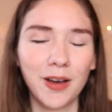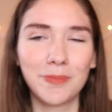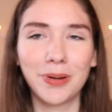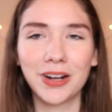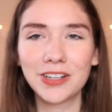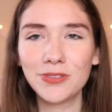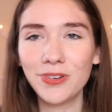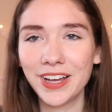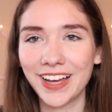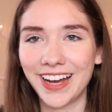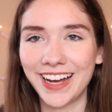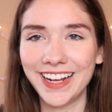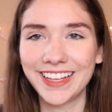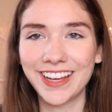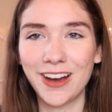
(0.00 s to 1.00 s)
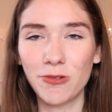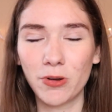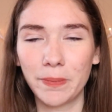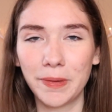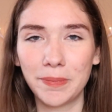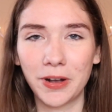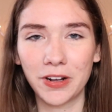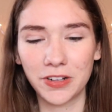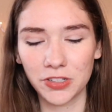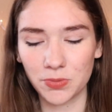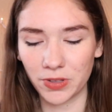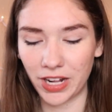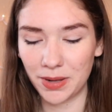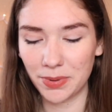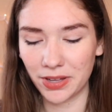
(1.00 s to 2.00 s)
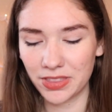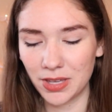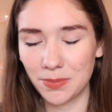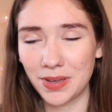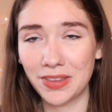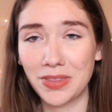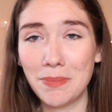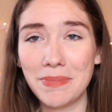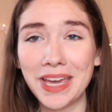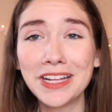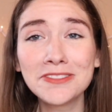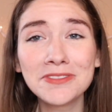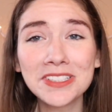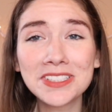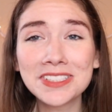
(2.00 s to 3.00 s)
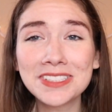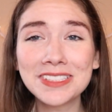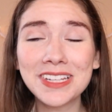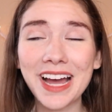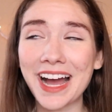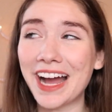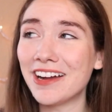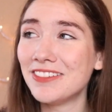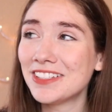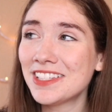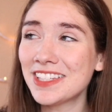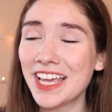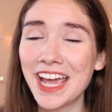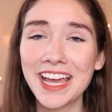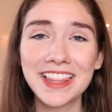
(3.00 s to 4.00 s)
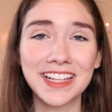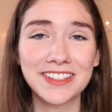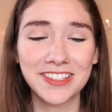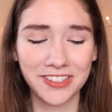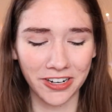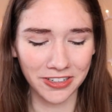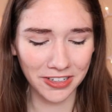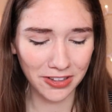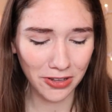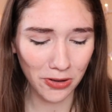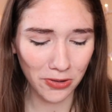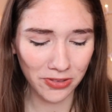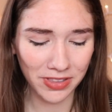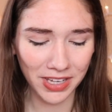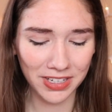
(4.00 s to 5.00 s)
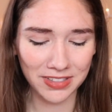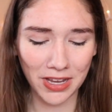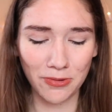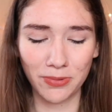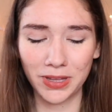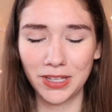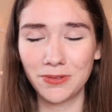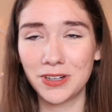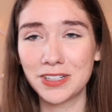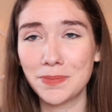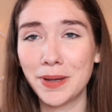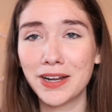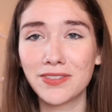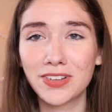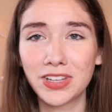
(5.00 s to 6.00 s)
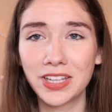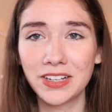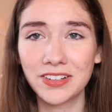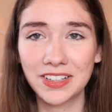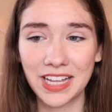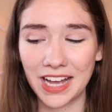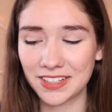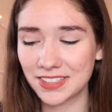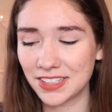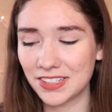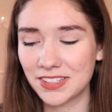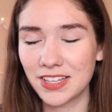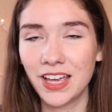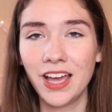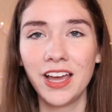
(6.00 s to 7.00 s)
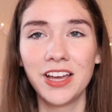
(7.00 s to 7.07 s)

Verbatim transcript: Part of why I got Warby Parkers when I bought them, the main reason I would say that started the whole thing is I really wanted a pair of clear glasses.